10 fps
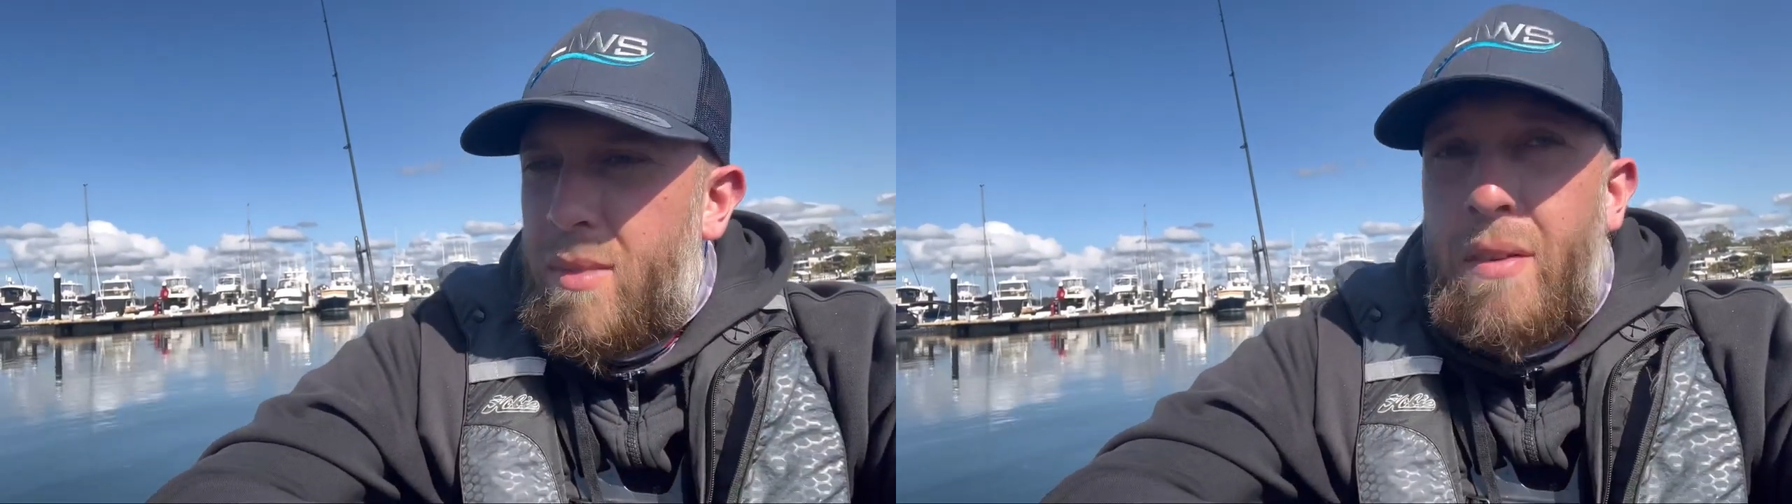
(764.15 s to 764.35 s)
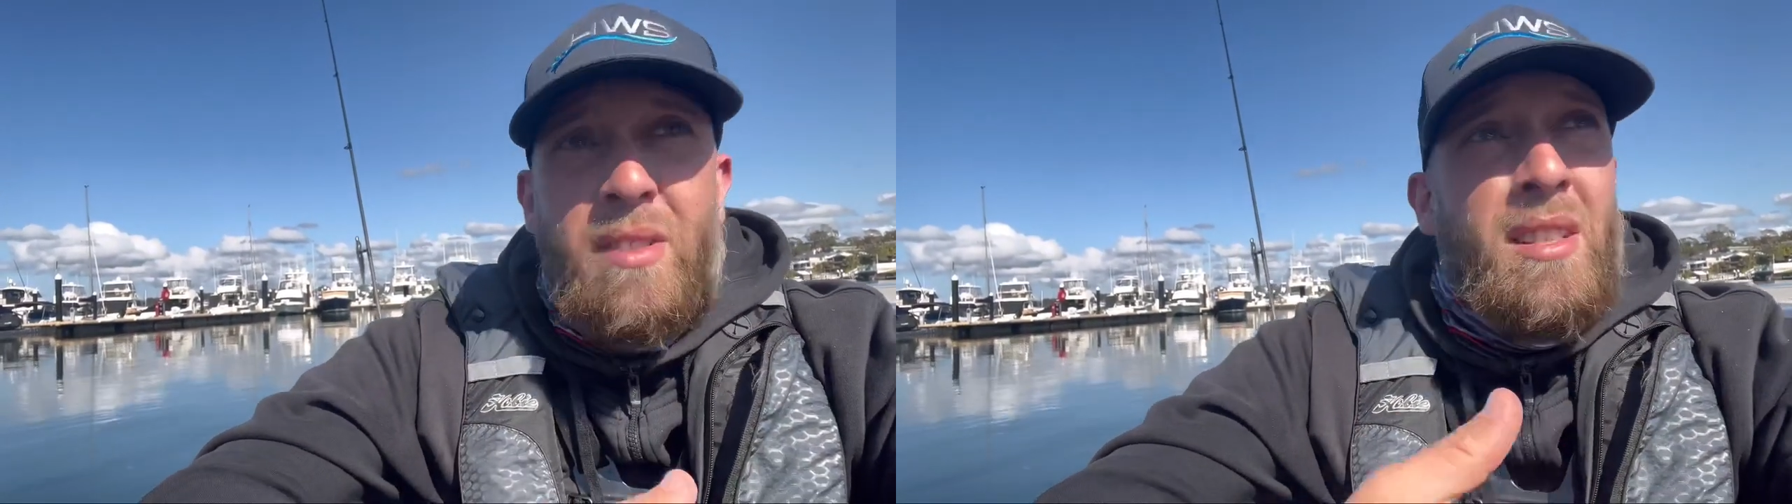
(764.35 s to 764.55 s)

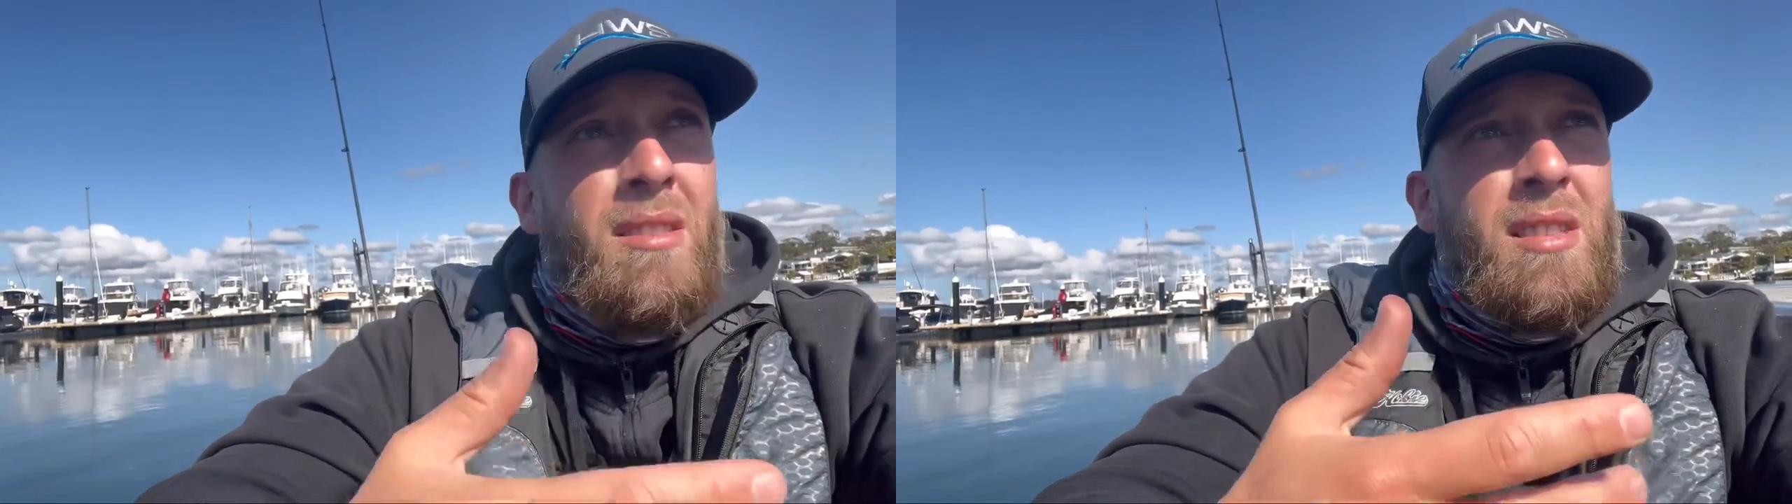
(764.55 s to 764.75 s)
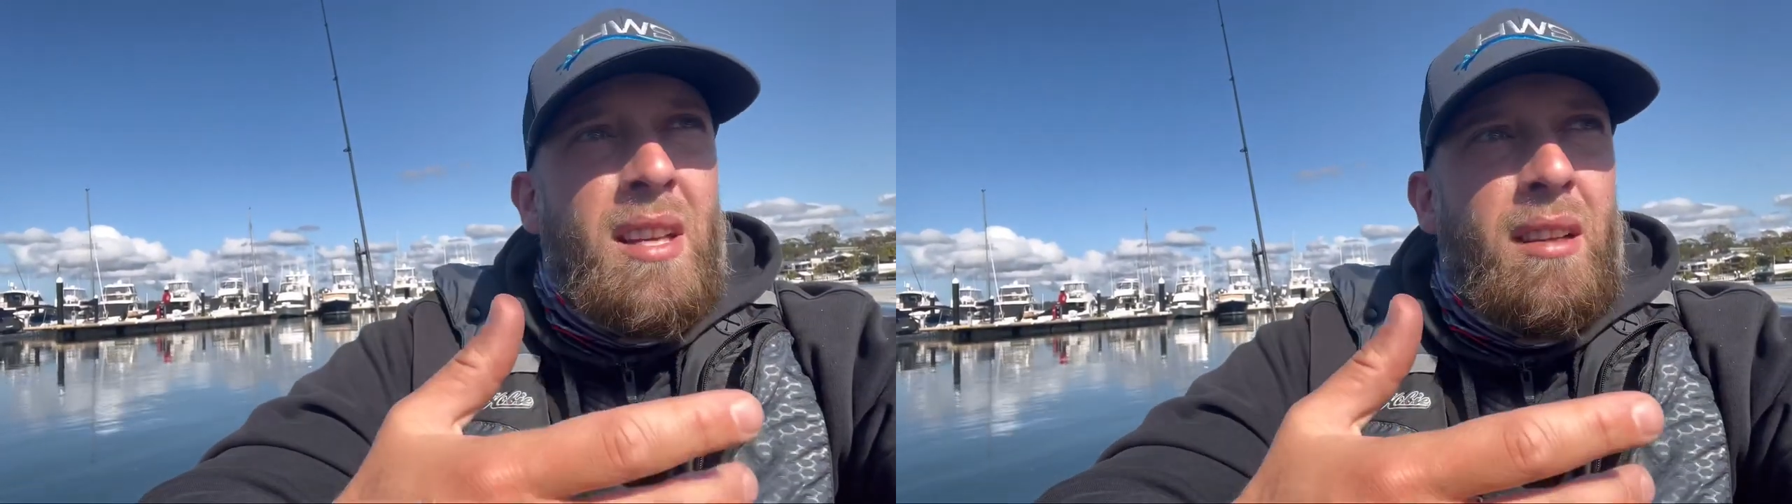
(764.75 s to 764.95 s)
ever since
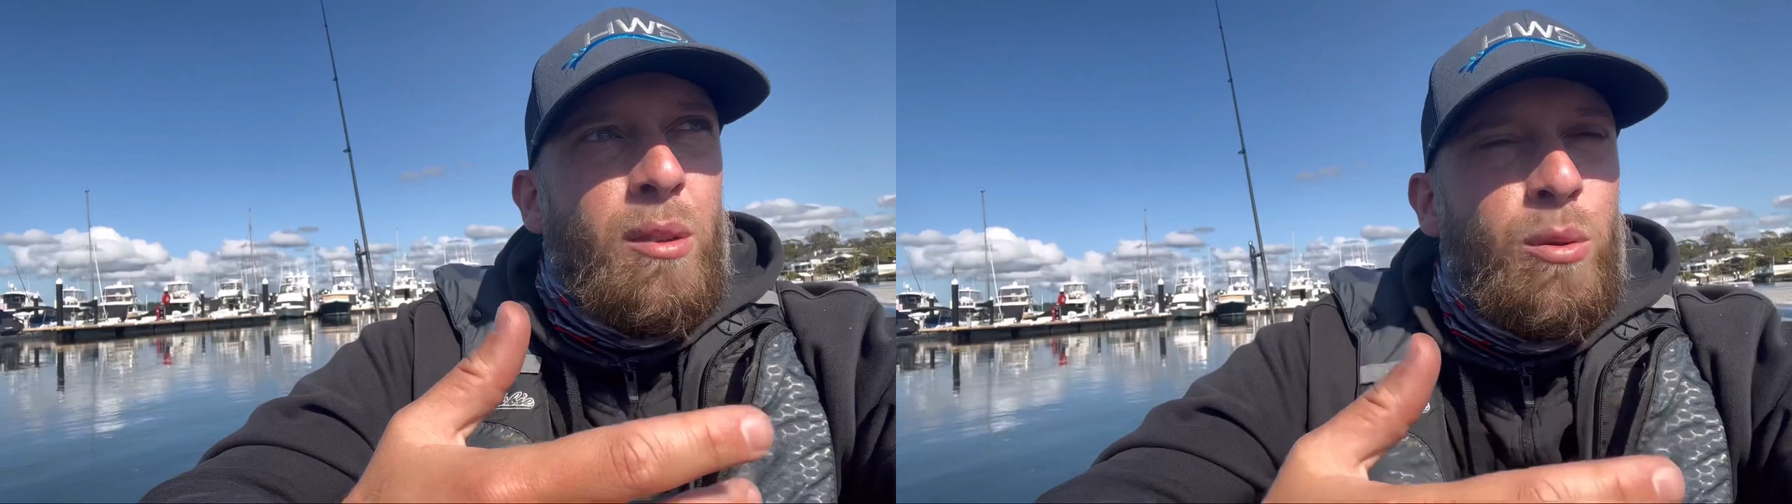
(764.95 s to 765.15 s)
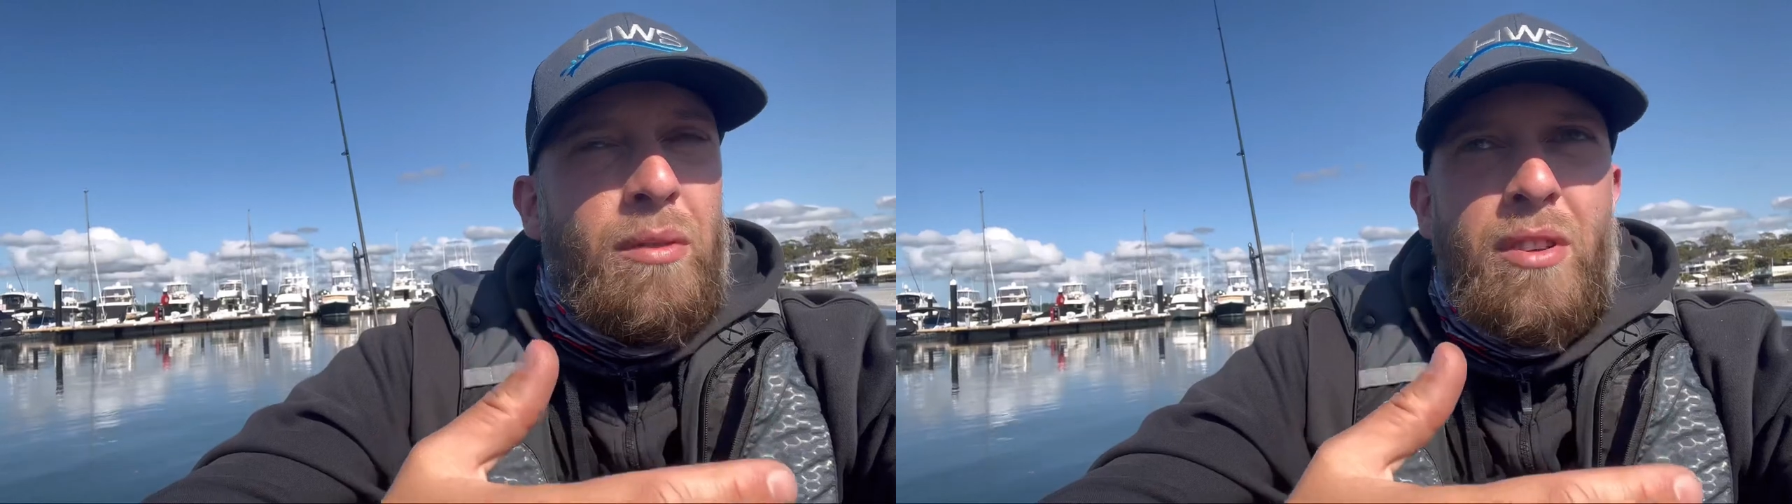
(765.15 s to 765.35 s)
I started lure